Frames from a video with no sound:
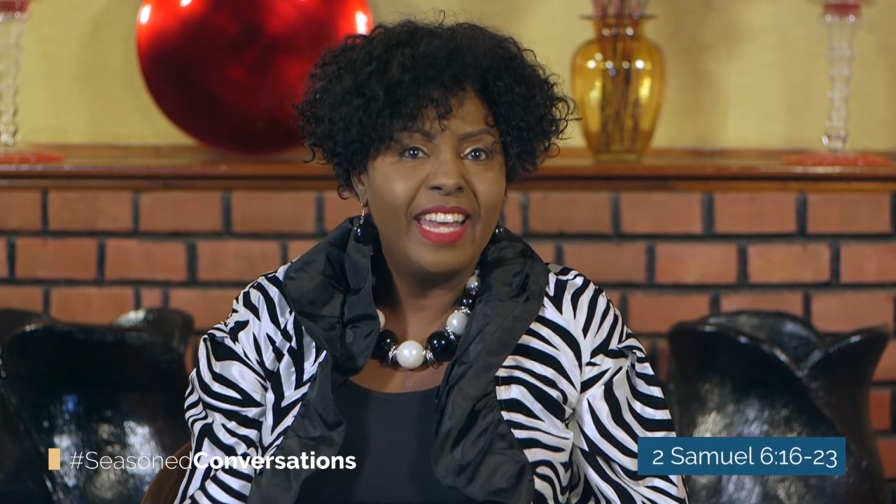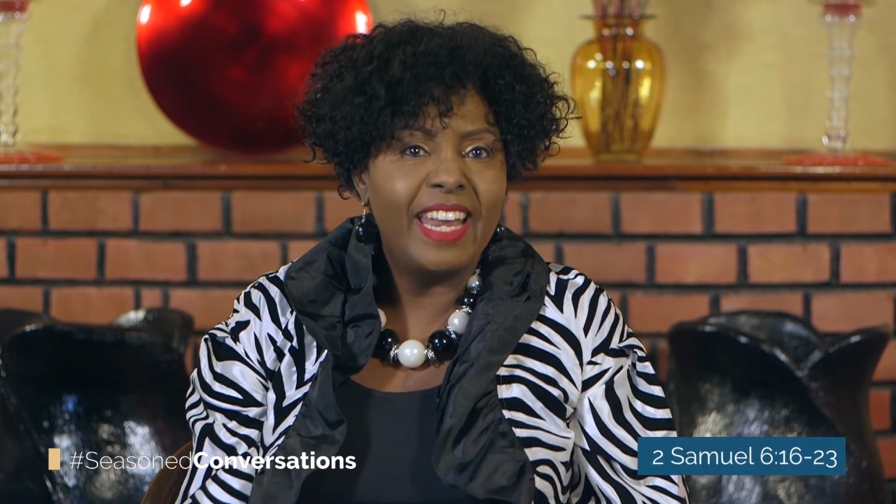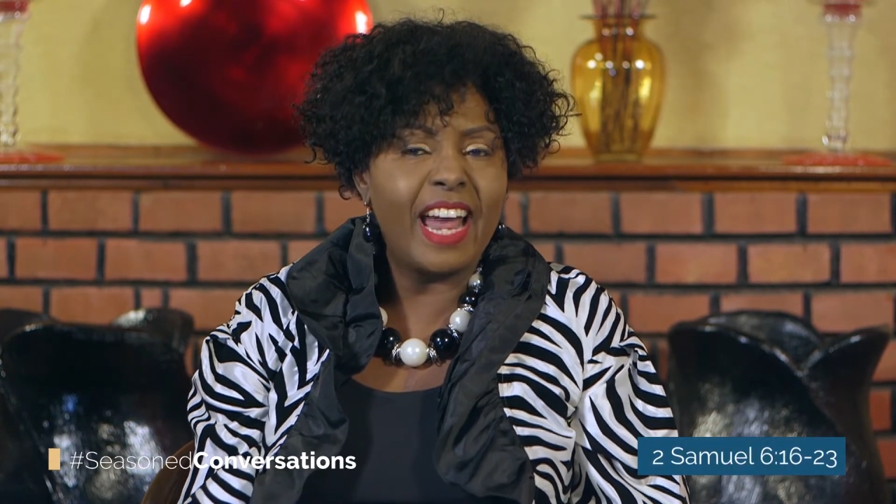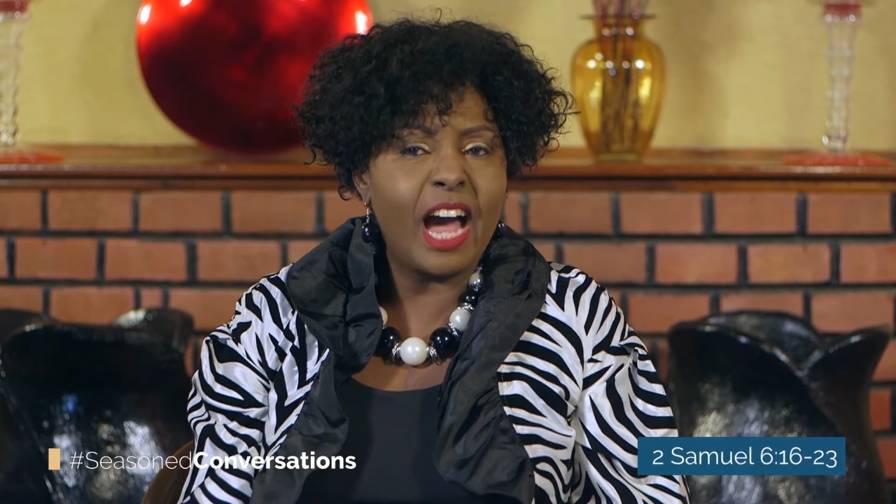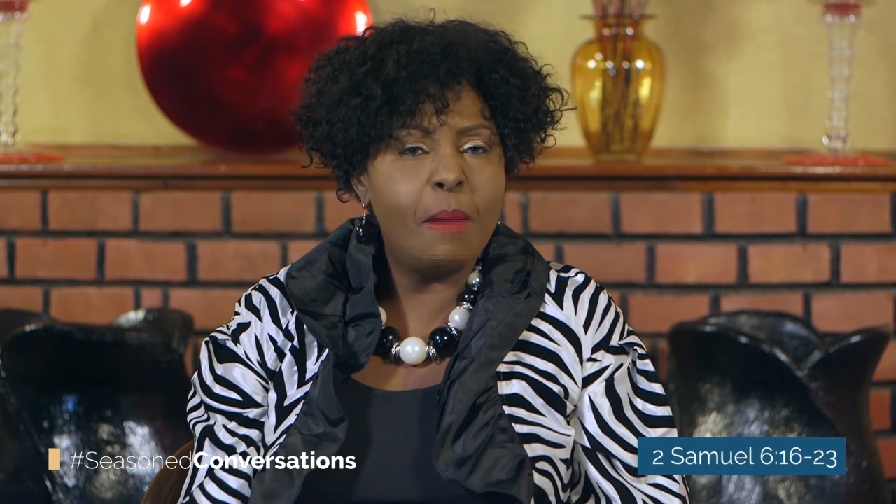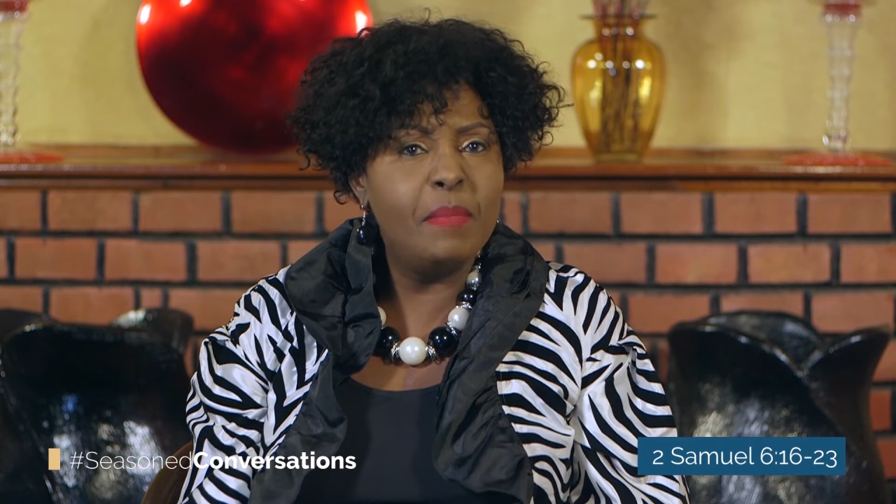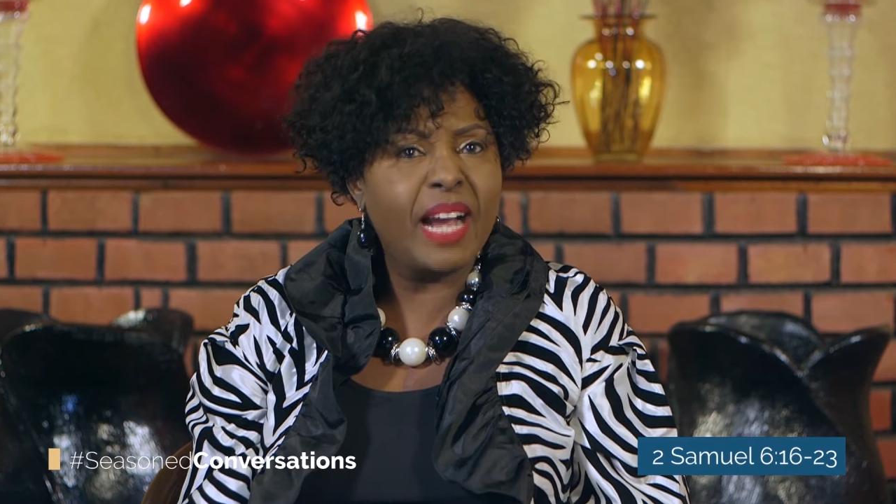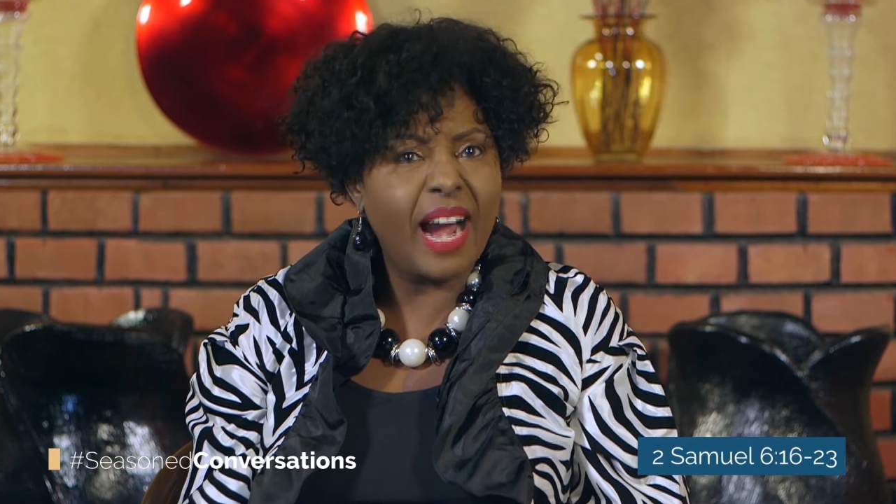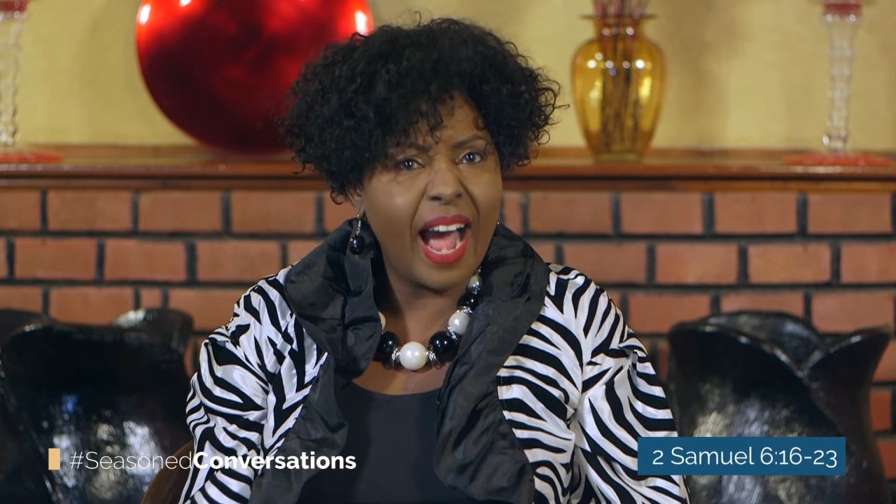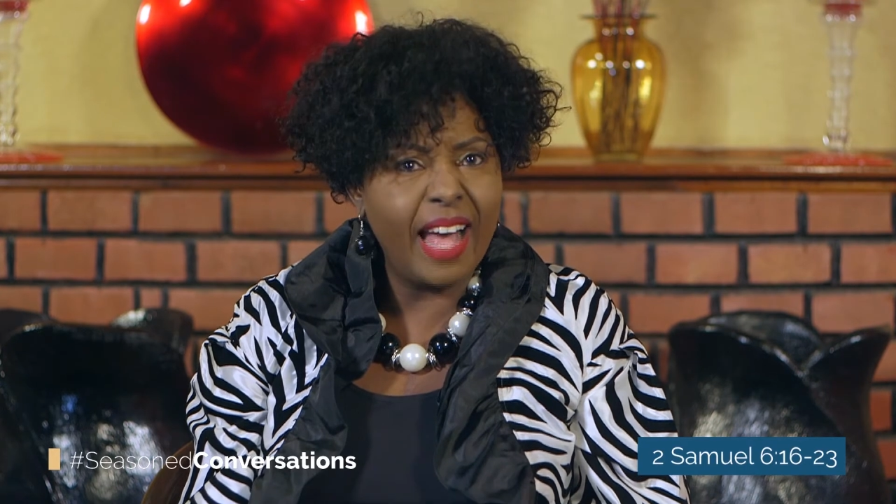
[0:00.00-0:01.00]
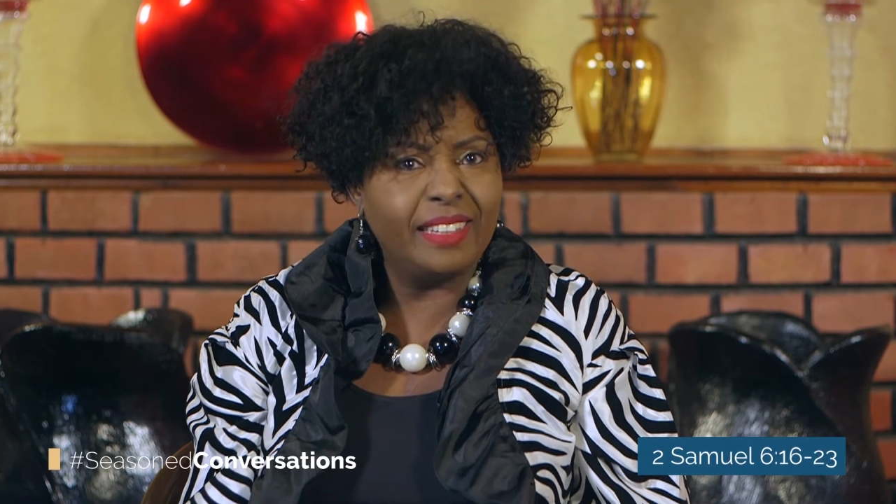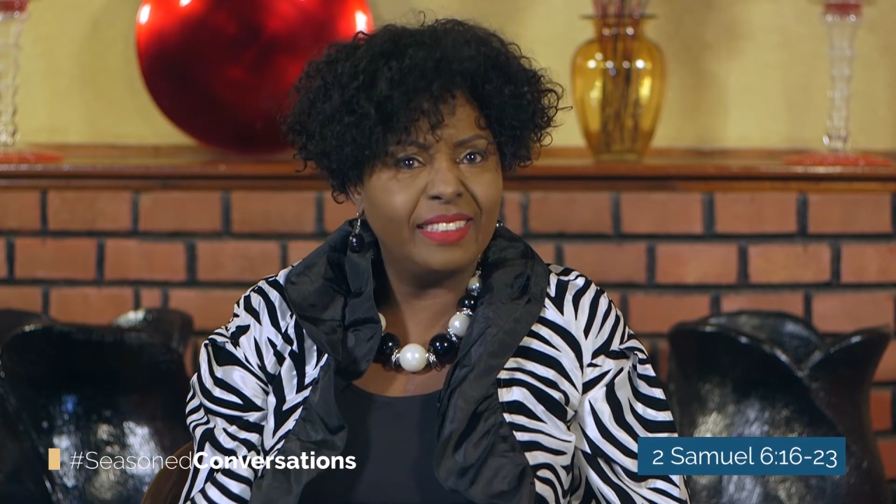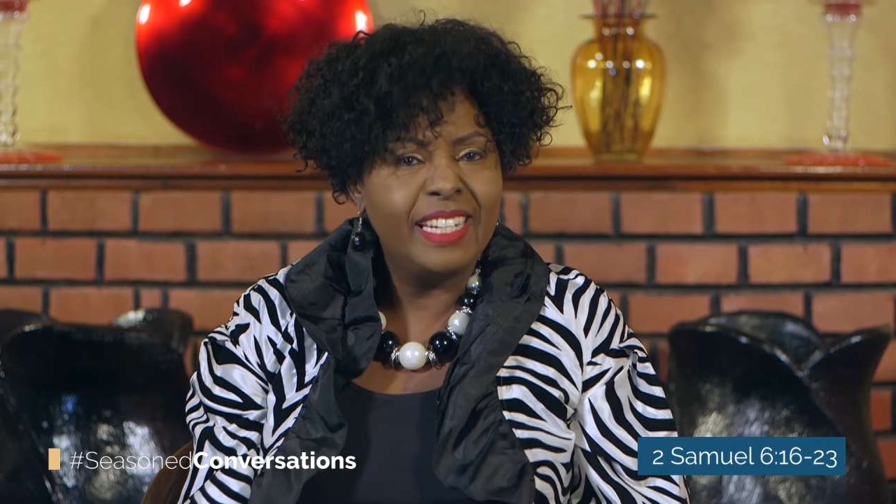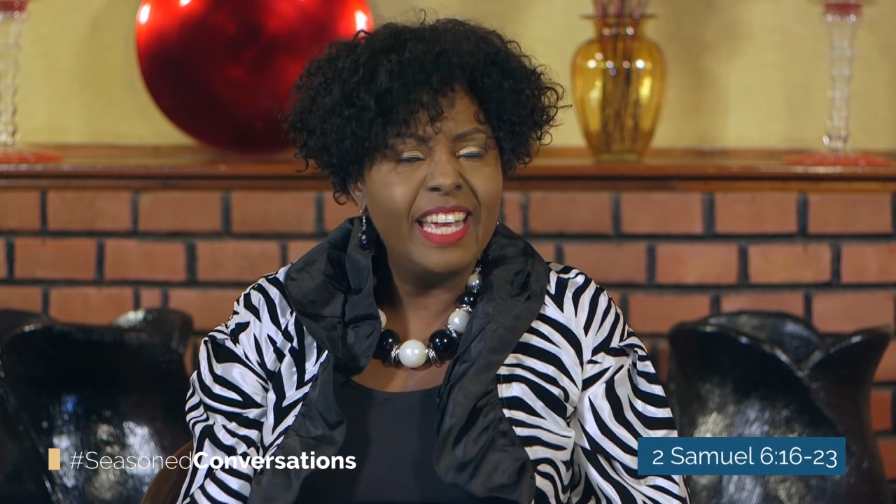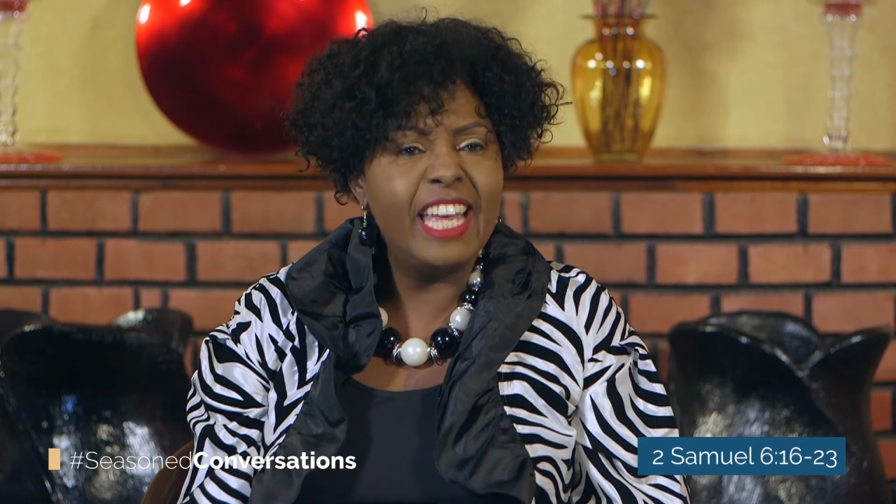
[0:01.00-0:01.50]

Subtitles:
Now, a Michal